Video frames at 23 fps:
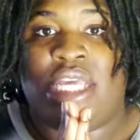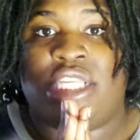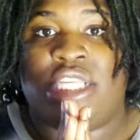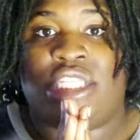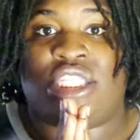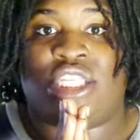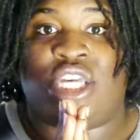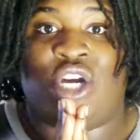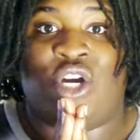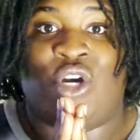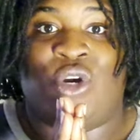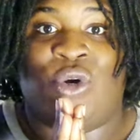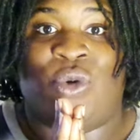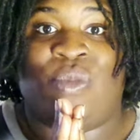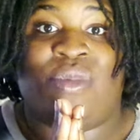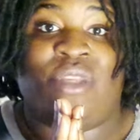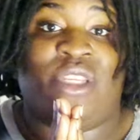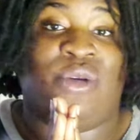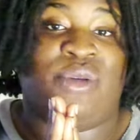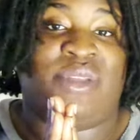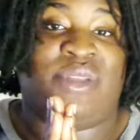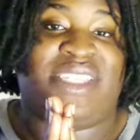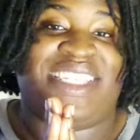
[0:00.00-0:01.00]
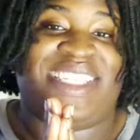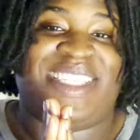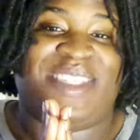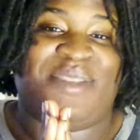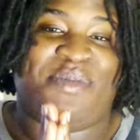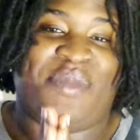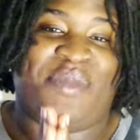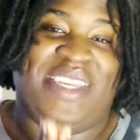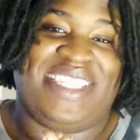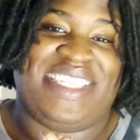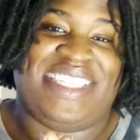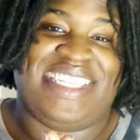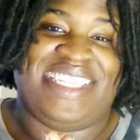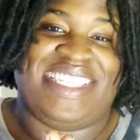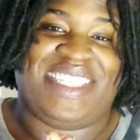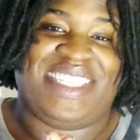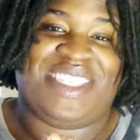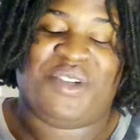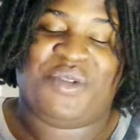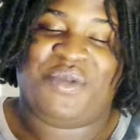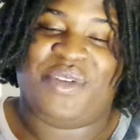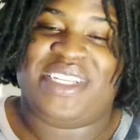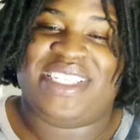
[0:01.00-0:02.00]
So deuces,
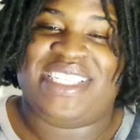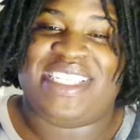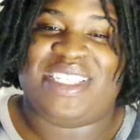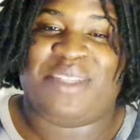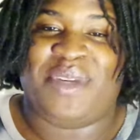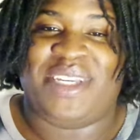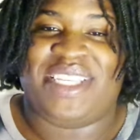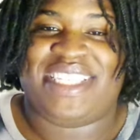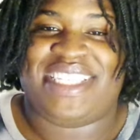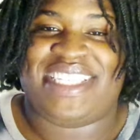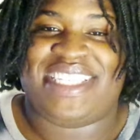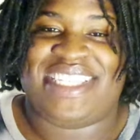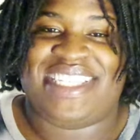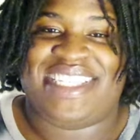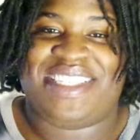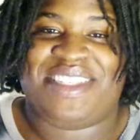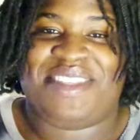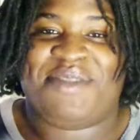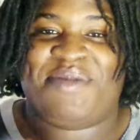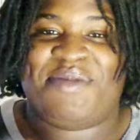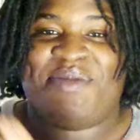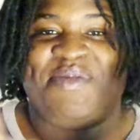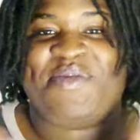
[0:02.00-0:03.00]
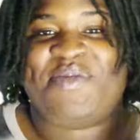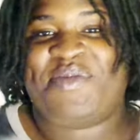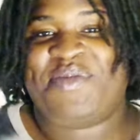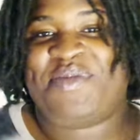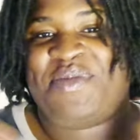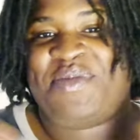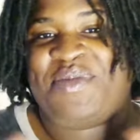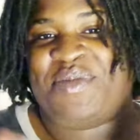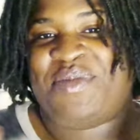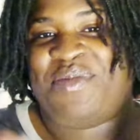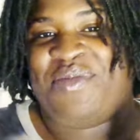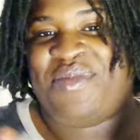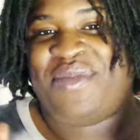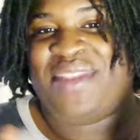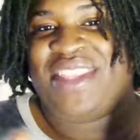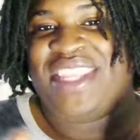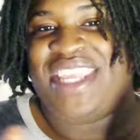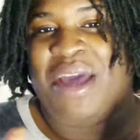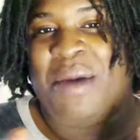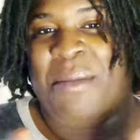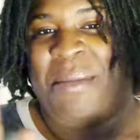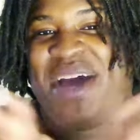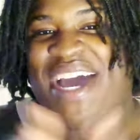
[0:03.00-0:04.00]
pieces, Reese's pieces.
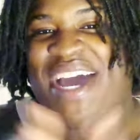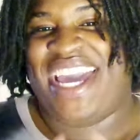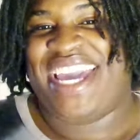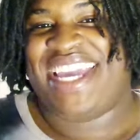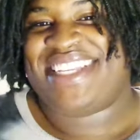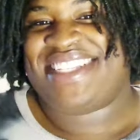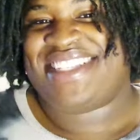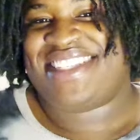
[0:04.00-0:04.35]
Bye.